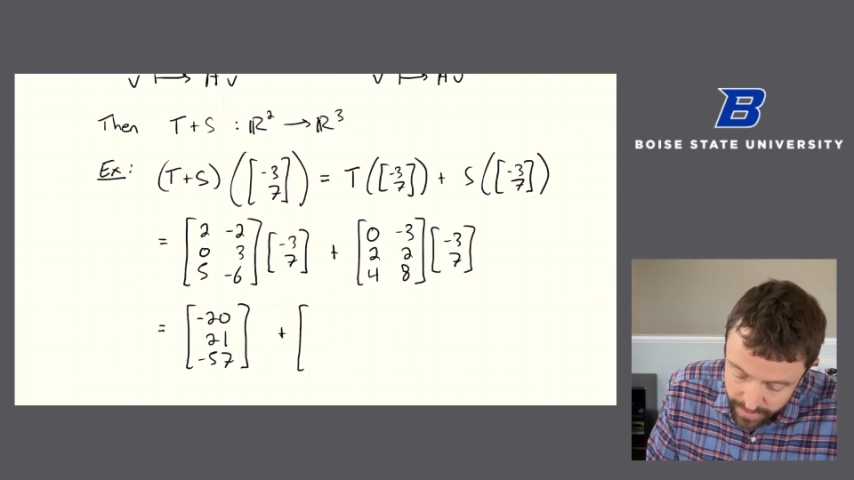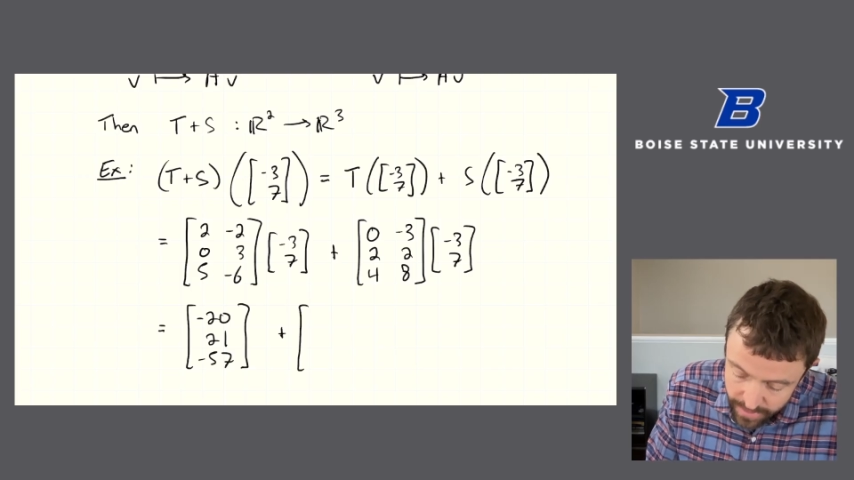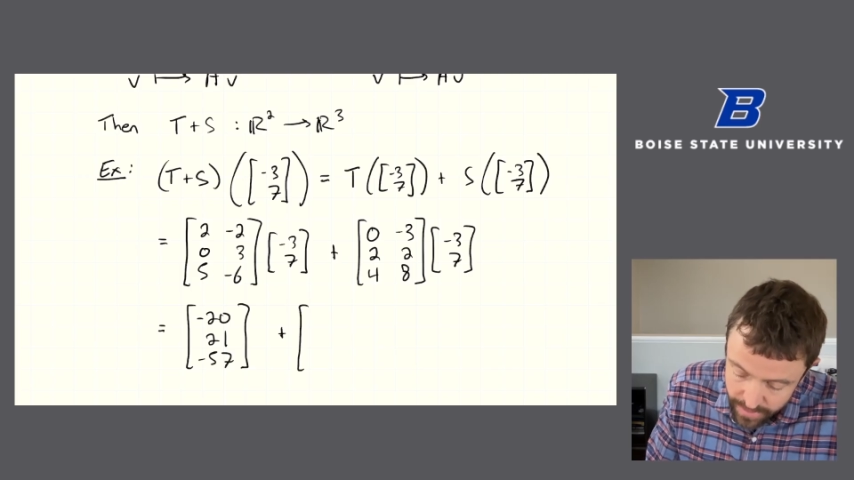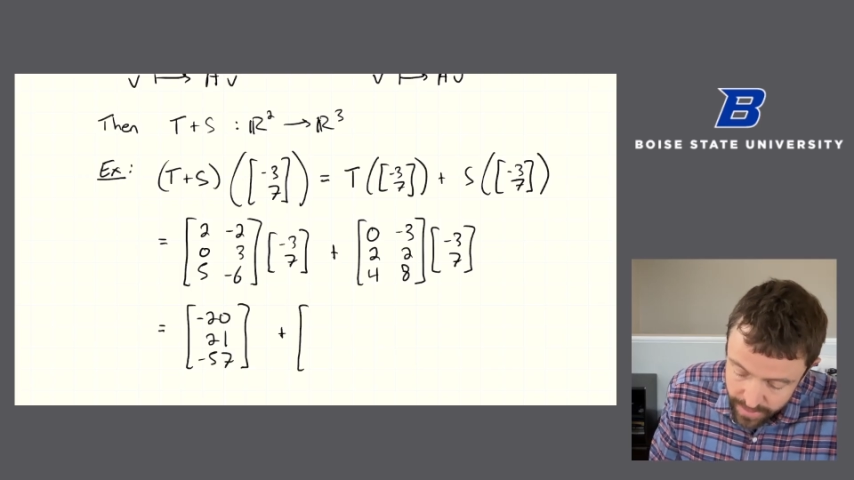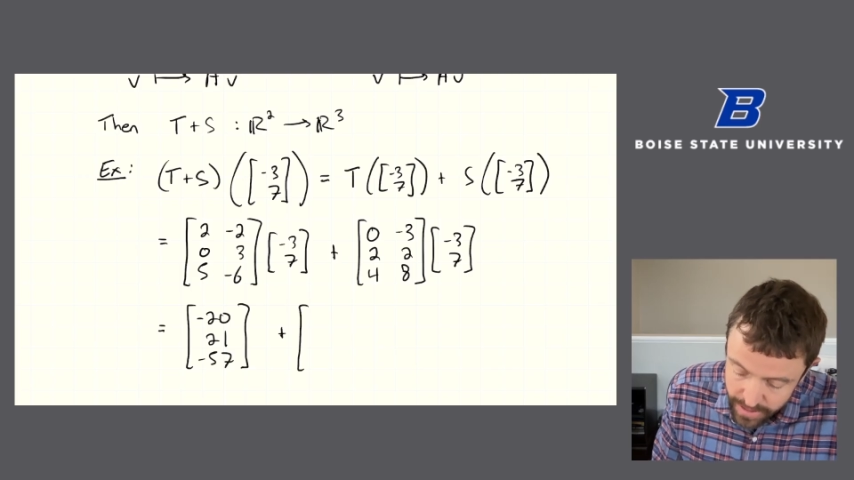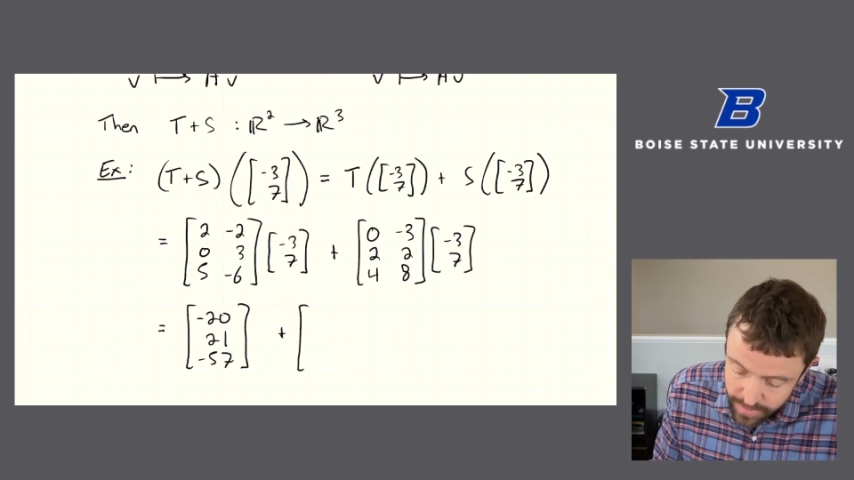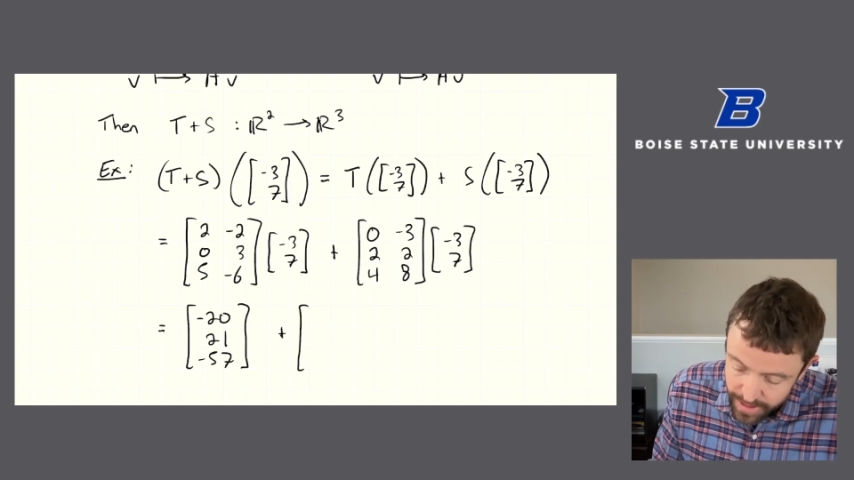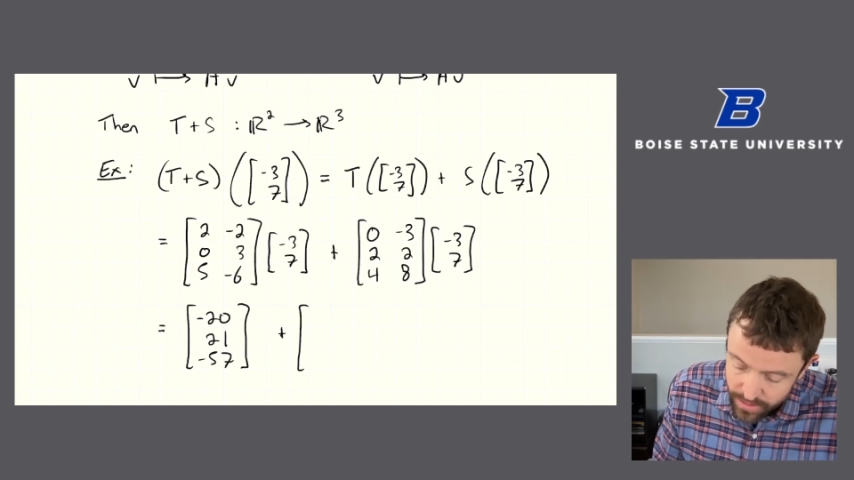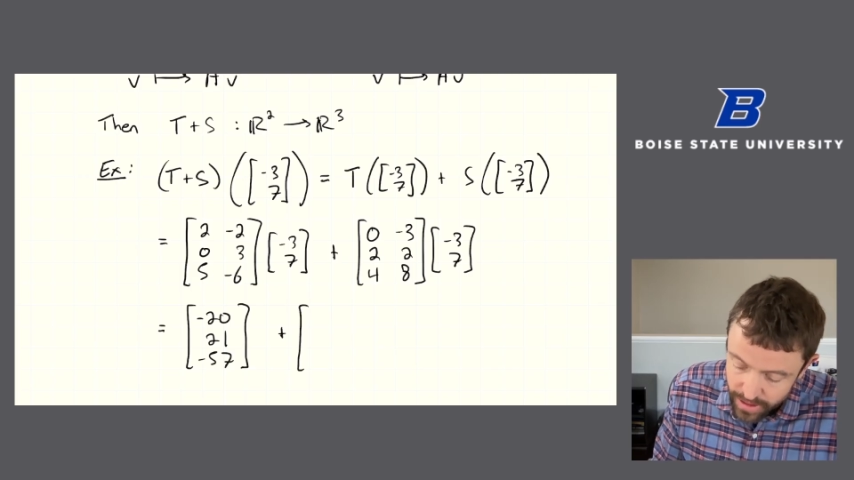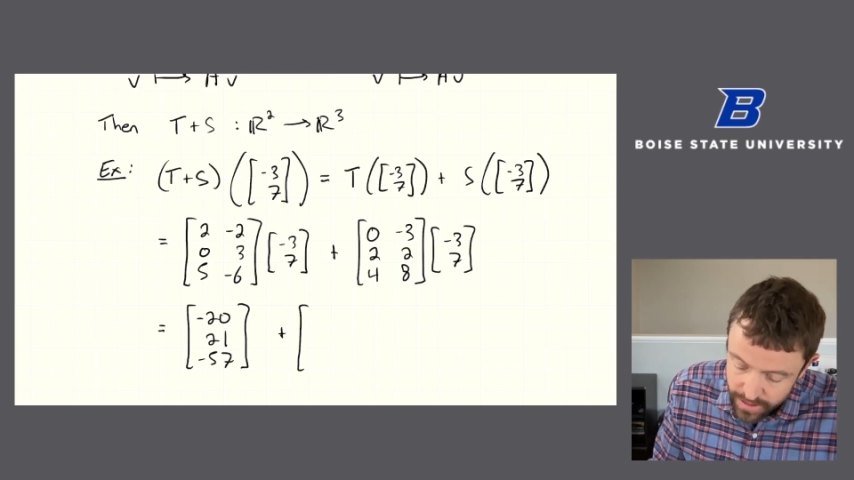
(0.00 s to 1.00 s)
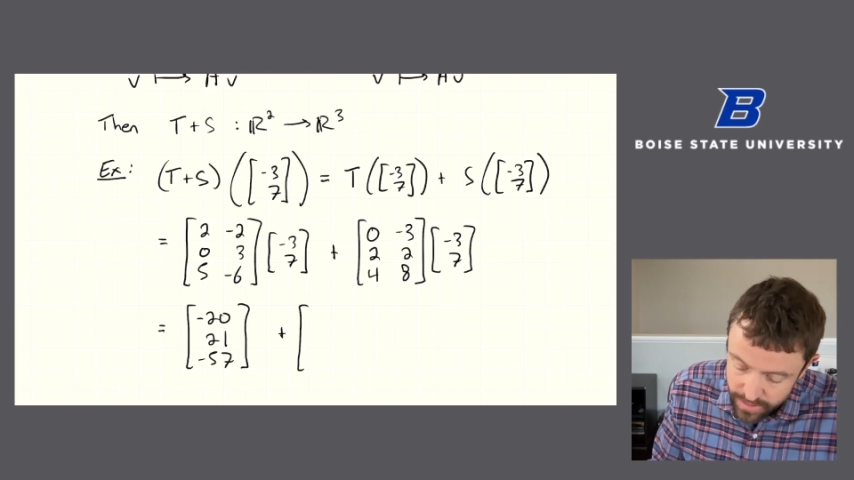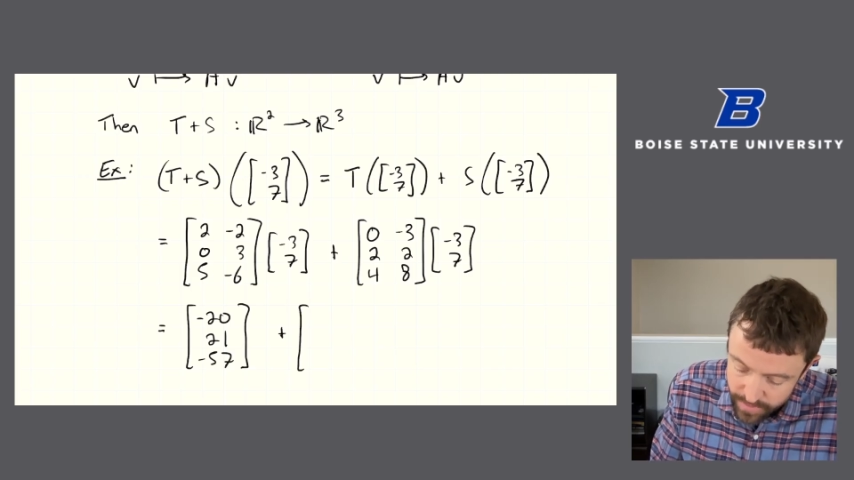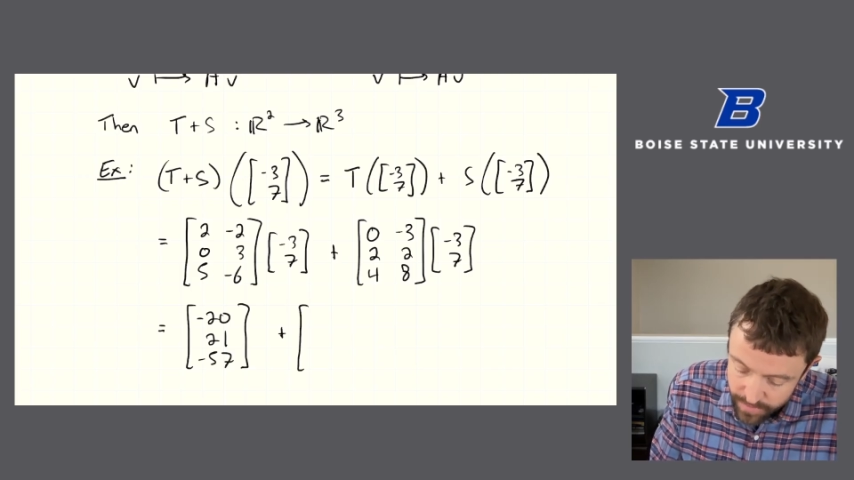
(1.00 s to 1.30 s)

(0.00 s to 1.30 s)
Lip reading: to this matrix,